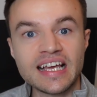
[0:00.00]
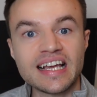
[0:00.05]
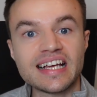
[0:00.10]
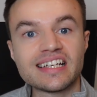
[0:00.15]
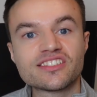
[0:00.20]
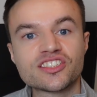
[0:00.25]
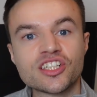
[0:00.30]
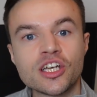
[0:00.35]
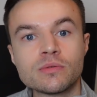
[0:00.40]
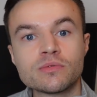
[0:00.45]

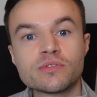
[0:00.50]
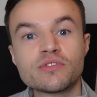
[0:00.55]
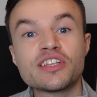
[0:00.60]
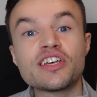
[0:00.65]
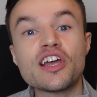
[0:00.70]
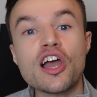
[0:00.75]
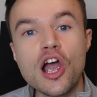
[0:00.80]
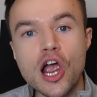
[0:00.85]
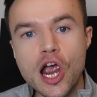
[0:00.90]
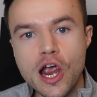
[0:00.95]
In terms of
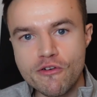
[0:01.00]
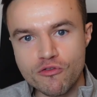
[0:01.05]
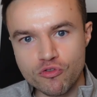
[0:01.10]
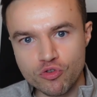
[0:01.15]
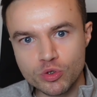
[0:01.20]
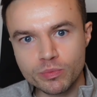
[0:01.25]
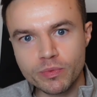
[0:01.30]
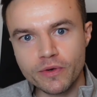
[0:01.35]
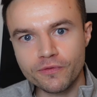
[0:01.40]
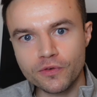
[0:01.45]
the
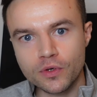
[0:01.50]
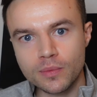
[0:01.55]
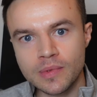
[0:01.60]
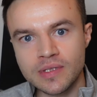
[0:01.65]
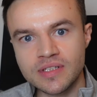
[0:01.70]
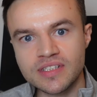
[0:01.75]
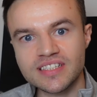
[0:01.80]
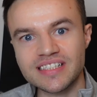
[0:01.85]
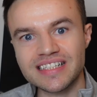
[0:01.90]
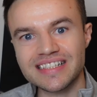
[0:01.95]
overall
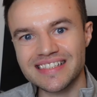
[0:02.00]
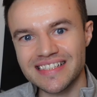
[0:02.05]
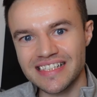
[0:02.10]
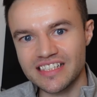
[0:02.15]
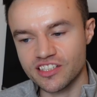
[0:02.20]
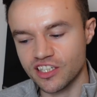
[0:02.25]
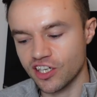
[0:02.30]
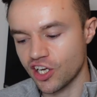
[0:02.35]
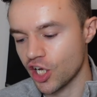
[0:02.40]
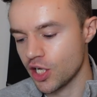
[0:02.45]
performance
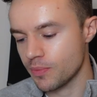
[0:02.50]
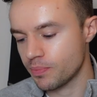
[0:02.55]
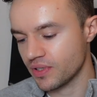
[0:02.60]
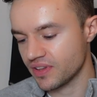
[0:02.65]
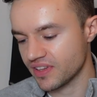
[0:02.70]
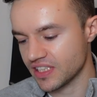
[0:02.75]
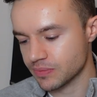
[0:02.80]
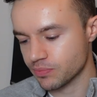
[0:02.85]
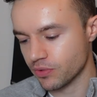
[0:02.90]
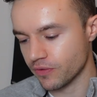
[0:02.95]
since I
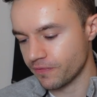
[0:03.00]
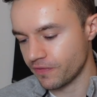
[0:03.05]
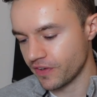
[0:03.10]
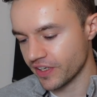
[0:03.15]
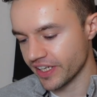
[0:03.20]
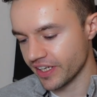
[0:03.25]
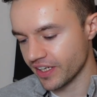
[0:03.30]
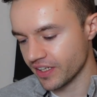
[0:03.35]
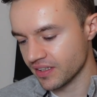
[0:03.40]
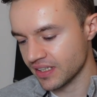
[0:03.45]
opened this
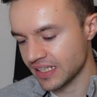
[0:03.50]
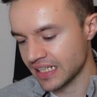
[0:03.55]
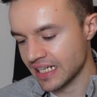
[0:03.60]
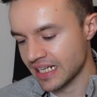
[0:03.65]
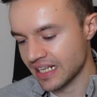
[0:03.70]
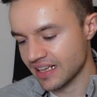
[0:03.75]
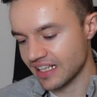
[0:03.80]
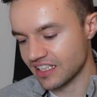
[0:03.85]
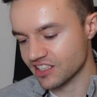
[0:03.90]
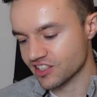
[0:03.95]
portfolio,
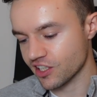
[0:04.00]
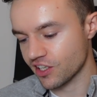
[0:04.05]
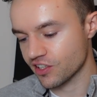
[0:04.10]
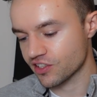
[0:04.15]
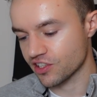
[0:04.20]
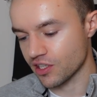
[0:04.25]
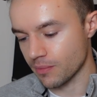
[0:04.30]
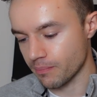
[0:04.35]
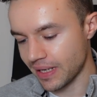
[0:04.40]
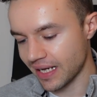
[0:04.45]
let's go
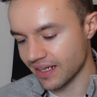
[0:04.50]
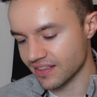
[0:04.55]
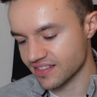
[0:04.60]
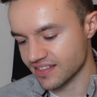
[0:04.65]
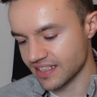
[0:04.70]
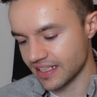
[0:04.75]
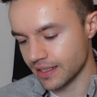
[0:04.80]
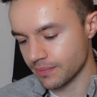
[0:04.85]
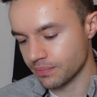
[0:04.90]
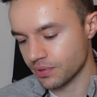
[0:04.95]
to the Max
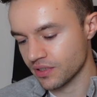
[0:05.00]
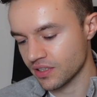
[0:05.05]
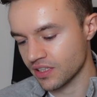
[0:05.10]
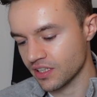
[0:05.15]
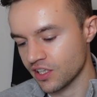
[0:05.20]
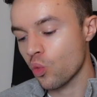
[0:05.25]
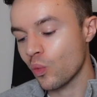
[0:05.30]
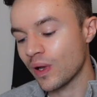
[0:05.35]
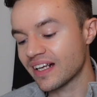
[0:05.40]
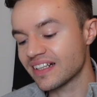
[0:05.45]
tab.
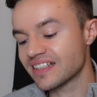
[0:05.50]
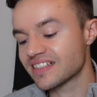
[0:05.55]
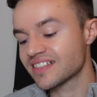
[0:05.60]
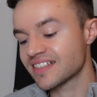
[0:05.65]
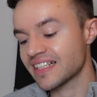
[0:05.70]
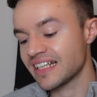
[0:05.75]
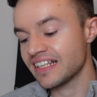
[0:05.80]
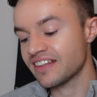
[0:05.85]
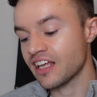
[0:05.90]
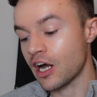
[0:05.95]
We can
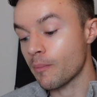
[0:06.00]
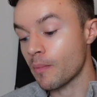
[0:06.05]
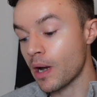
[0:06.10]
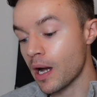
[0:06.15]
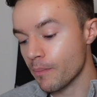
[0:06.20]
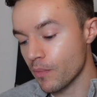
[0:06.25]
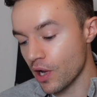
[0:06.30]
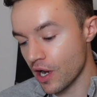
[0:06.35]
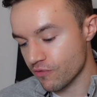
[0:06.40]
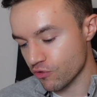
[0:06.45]
see that I'm
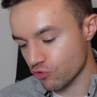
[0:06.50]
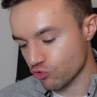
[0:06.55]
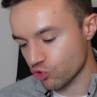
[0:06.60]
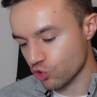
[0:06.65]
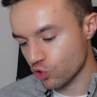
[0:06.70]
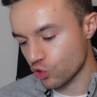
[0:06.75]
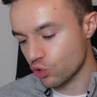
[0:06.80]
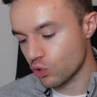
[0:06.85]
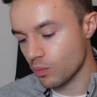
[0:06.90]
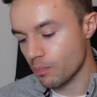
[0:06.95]
up
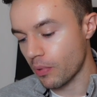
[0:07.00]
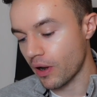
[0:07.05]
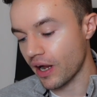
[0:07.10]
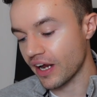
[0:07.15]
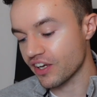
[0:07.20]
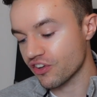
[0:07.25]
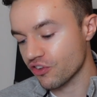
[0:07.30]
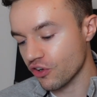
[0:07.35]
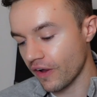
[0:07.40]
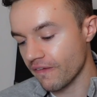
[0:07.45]
overall by
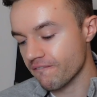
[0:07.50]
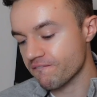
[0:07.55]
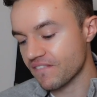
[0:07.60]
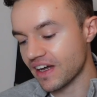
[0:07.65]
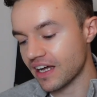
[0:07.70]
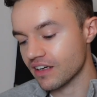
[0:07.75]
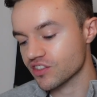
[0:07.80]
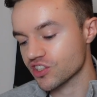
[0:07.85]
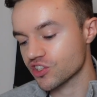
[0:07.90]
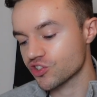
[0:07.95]

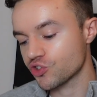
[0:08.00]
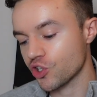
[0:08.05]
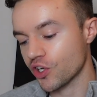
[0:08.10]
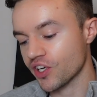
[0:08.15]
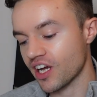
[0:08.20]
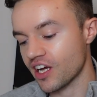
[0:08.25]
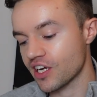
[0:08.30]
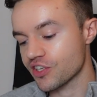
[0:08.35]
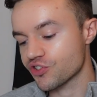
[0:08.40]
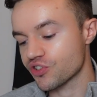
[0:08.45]

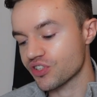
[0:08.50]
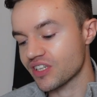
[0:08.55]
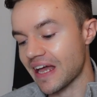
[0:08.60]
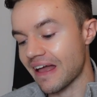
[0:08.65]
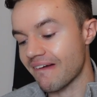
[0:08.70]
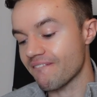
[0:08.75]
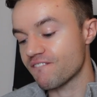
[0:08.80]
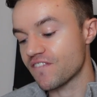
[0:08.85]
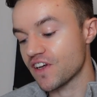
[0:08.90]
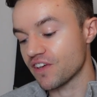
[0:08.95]

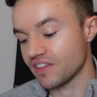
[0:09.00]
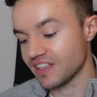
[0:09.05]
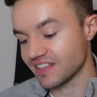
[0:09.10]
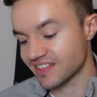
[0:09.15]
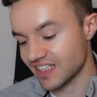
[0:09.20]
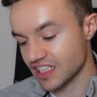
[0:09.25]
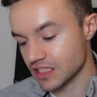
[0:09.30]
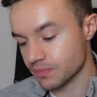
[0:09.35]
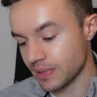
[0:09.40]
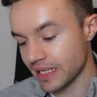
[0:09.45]

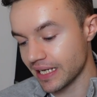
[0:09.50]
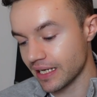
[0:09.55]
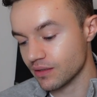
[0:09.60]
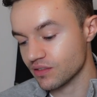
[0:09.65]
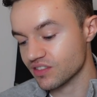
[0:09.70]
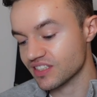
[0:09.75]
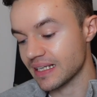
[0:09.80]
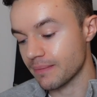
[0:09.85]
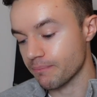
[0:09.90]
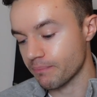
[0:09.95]

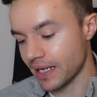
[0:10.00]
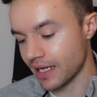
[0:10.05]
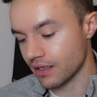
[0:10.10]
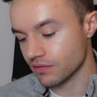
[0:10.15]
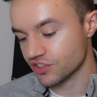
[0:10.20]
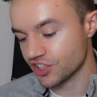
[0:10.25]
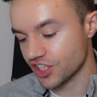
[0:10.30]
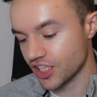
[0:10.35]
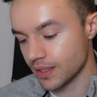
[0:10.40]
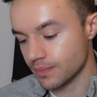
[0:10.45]
£9,956 in
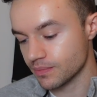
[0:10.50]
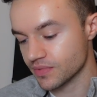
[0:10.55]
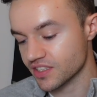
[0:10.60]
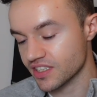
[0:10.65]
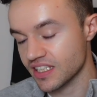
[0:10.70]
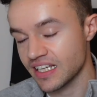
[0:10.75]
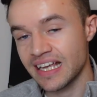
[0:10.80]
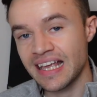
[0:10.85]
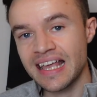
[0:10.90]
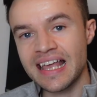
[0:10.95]
pound terms
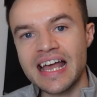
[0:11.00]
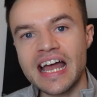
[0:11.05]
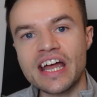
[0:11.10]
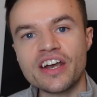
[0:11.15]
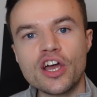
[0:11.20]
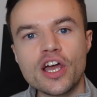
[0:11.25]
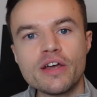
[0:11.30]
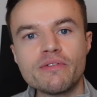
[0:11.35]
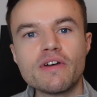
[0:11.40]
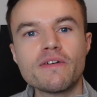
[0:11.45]
and
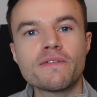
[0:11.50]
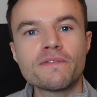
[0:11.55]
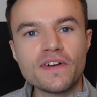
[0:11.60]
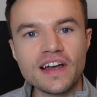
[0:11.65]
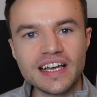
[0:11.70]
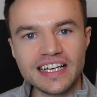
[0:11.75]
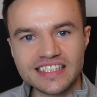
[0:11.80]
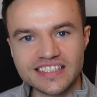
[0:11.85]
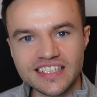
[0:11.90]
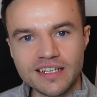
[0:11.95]
over
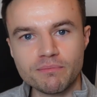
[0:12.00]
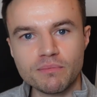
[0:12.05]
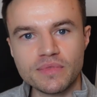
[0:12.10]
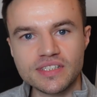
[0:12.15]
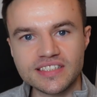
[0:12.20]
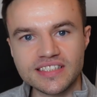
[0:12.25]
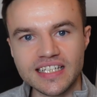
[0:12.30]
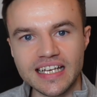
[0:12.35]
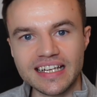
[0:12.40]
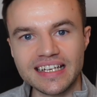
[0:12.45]

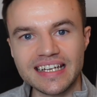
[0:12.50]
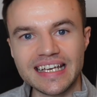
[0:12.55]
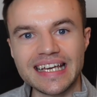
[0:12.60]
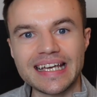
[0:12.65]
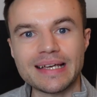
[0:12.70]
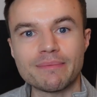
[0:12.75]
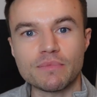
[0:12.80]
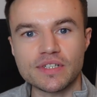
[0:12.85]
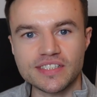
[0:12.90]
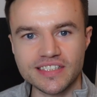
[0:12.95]
37%
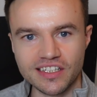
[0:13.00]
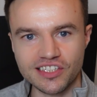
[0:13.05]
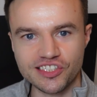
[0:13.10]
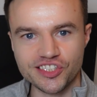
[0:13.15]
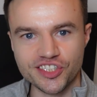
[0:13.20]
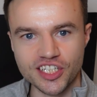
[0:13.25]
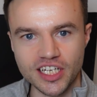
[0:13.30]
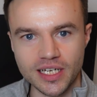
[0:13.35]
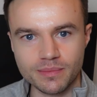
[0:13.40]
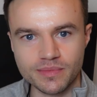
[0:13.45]
in percentage
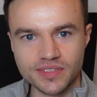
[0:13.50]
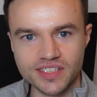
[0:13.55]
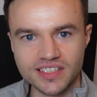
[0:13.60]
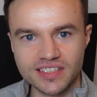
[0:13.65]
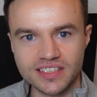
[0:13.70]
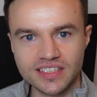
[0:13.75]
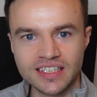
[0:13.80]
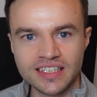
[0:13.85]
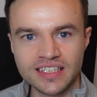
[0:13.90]
terms.